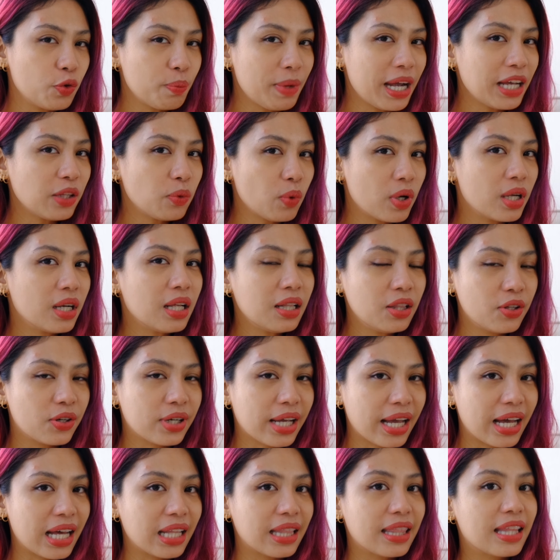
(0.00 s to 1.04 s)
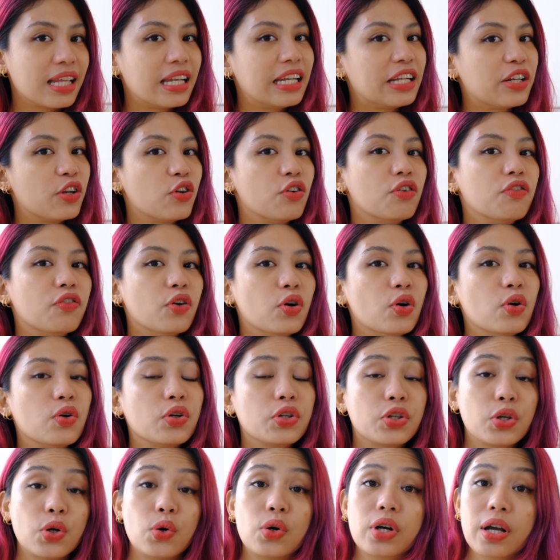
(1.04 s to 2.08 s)
might want to look at the
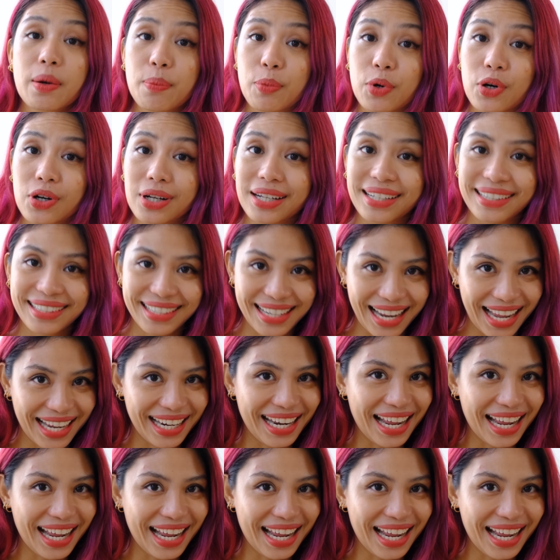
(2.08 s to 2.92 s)
Lenovo Yoga Book nine